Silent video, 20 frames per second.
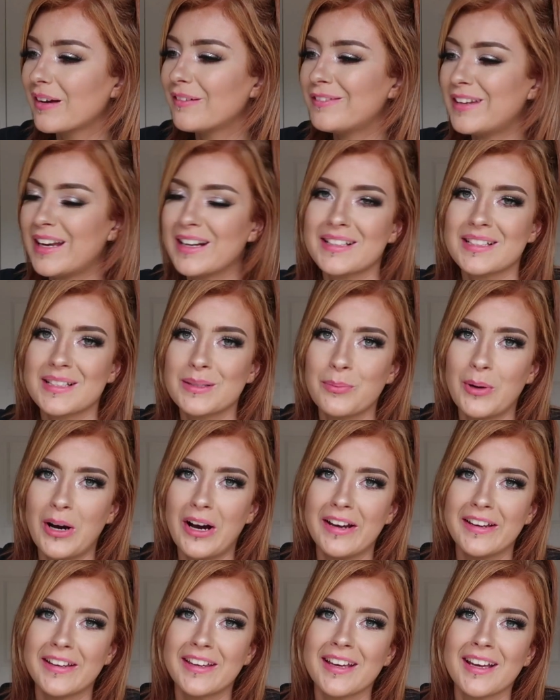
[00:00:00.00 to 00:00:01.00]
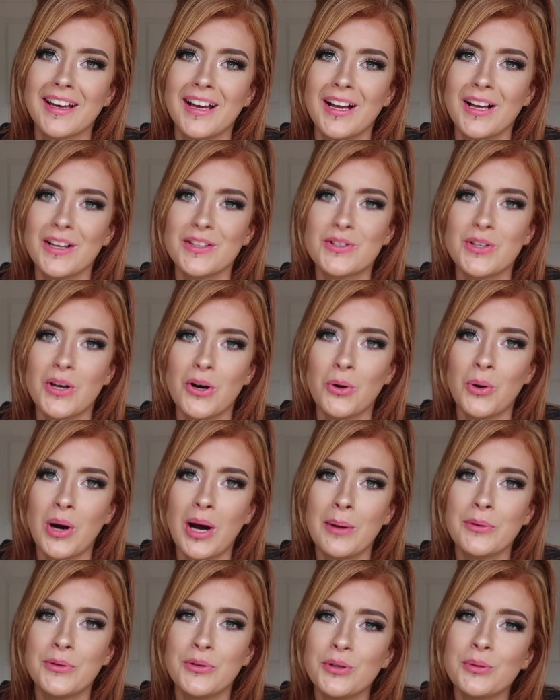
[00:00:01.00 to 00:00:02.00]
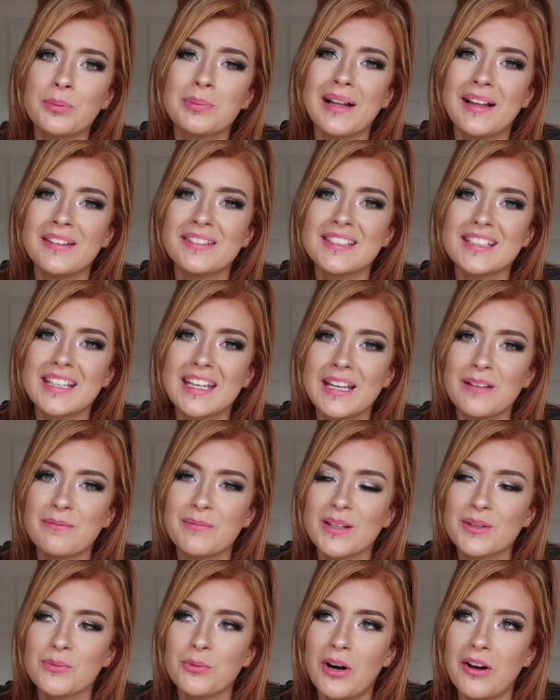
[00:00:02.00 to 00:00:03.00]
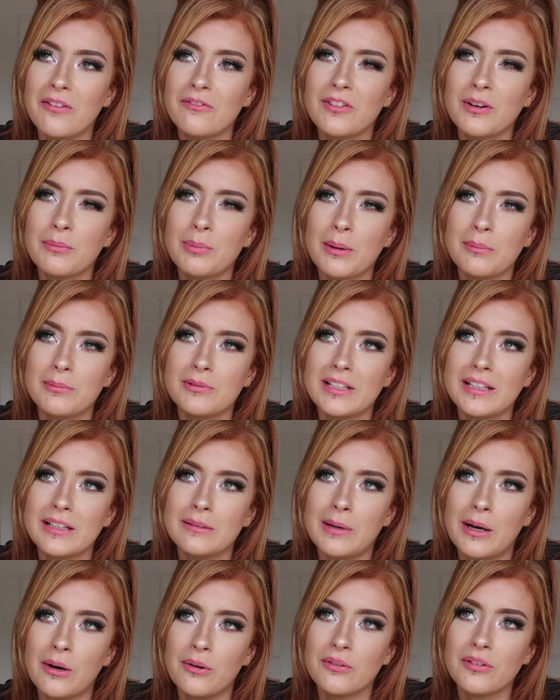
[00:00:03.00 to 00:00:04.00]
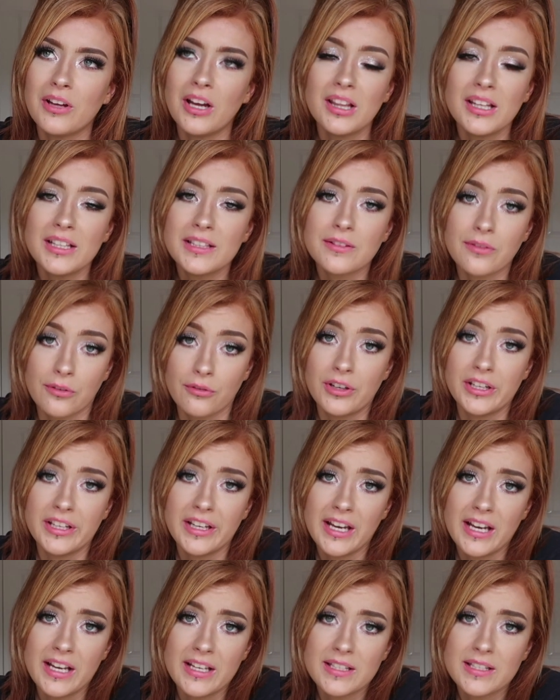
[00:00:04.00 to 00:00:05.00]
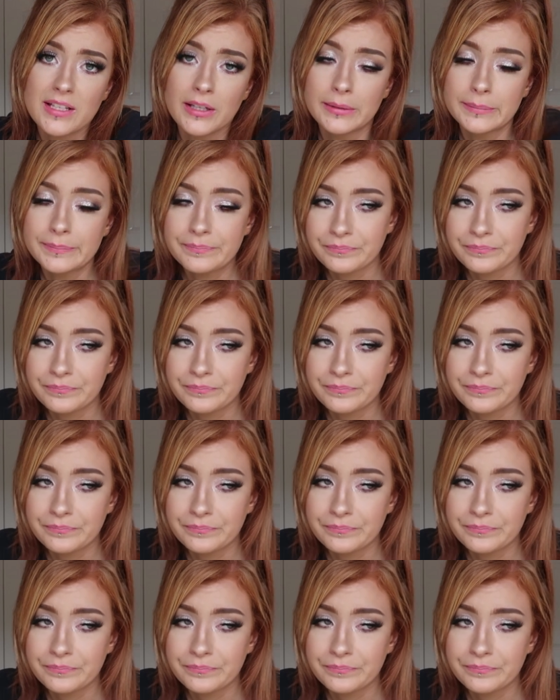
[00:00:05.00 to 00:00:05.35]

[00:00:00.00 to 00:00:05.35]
Next bike. So I do plan to keep this one for probably about at least 3 years